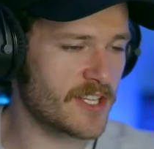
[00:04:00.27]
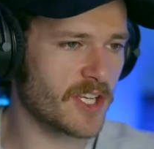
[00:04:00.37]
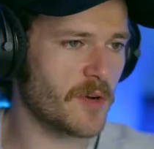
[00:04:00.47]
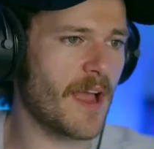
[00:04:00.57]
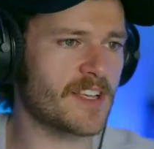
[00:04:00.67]
all
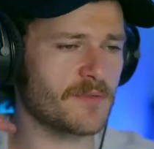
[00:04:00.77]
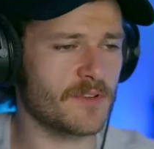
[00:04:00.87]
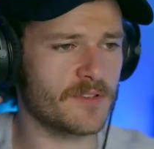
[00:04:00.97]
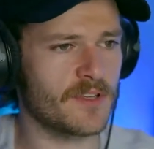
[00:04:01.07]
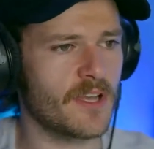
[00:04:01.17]
your
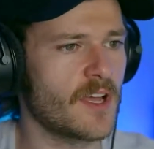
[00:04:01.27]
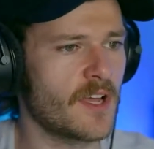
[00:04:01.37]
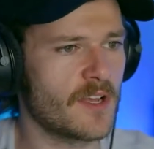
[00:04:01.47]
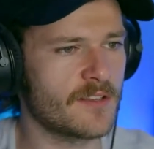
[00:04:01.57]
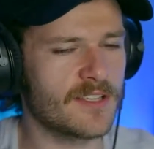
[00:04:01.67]
passwords,
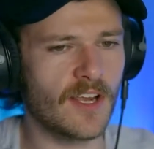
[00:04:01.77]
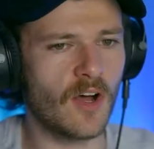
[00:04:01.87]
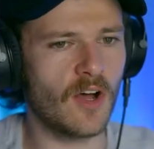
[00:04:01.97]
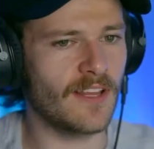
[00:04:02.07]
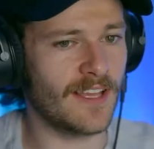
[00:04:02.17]
get
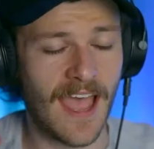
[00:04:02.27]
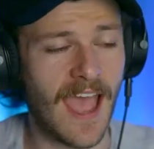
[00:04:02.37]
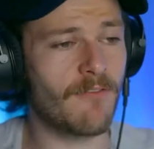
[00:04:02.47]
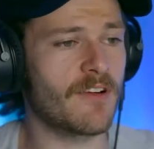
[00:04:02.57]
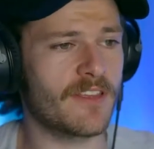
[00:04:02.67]
all like
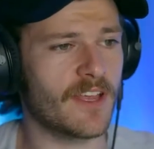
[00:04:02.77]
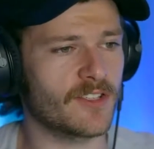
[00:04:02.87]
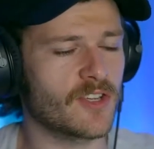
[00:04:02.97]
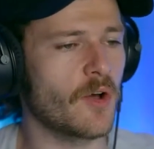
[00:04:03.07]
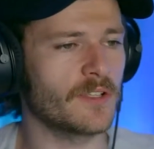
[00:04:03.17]

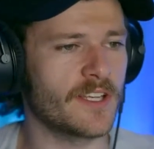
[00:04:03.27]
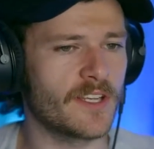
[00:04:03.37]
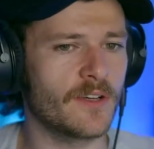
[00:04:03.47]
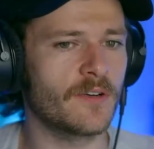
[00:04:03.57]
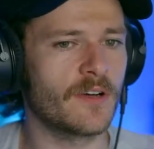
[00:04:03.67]
everything totally
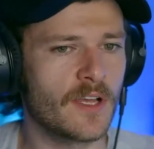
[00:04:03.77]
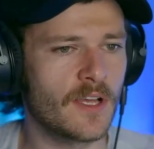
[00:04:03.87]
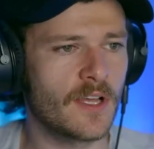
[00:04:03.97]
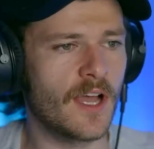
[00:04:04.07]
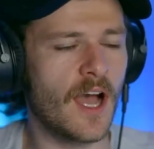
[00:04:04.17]
new,
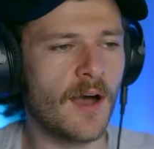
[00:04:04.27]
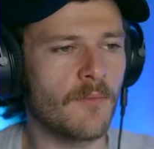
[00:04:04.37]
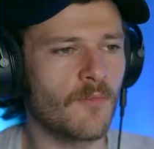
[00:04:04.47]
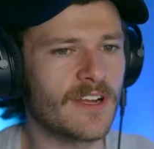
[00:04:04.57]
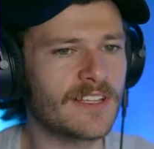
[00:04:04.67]

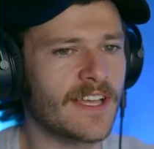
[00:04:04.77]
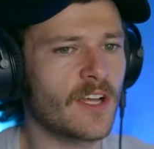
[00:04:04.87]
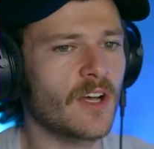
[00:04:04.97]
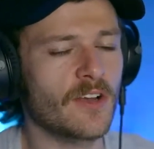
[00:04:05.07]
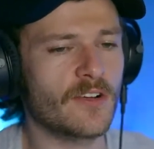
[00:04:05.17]
um,
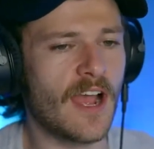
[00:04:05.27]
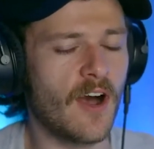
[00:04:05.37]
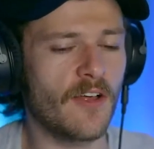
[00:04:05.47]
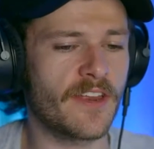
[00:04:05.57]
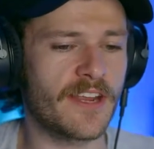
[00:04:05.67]
relink all your
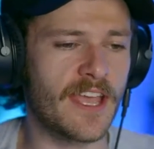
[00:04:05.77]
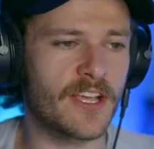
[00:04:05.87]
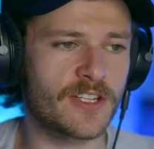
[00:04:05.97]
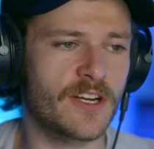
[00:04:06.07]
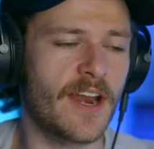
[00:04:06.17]

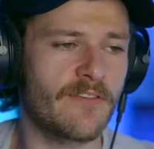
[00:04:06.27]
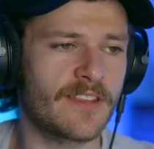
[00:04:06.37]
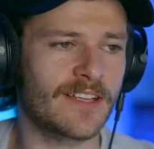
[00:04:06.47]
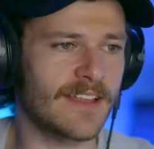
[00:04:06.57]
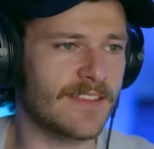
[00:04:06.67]
authentication and
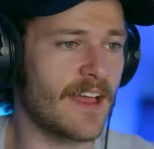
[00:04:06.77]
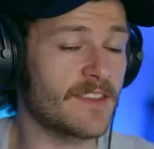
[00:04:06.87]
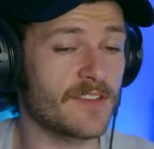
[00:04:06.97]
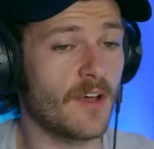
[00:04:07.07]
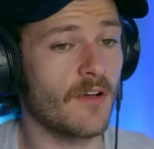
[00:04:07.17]
everything like
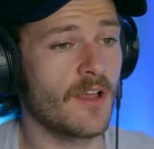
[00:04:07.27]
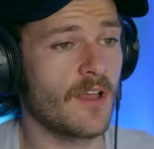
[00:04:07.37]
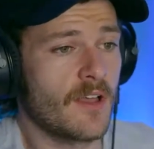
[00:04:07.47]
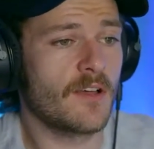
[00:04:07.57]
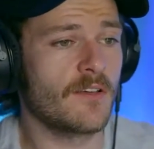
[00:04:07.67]
that. So
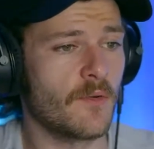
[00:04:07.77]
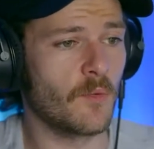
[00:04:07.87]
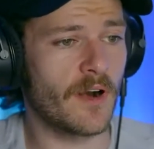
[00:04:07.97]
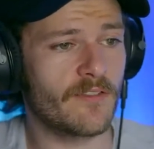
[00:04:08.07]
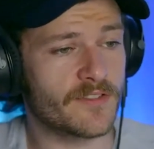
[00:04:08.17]
the
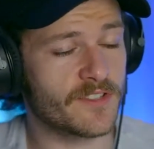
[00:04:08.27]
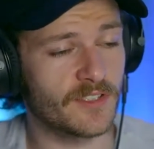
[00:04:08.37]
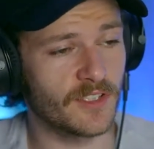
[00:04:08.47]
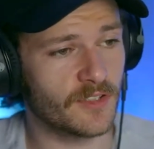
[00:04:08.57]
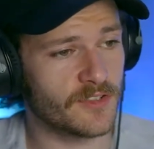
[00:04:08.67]
whatever
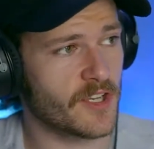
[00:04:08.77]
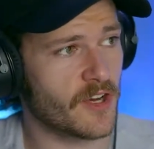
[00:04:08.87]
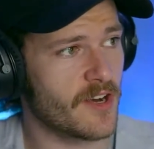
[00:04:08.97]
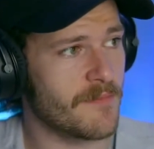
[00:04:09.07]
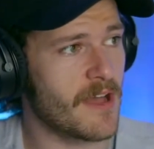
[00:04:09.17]
little
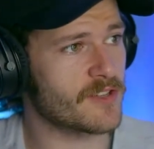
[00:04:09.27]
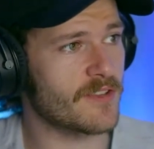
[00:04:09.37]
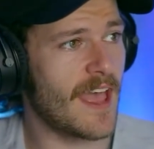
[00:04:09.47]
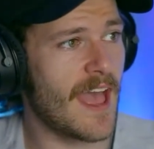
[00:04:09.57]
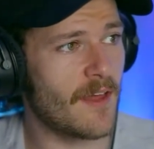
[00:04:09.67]
security measure
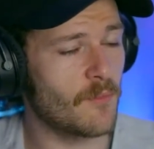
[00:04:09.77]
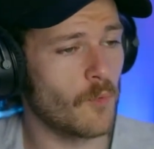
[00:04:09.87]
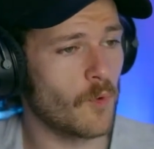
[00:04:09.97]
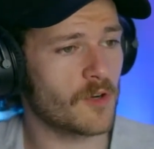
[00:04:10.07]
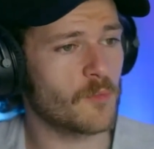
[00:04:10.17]
they had
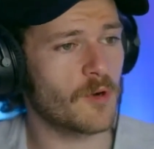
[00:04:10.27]
worked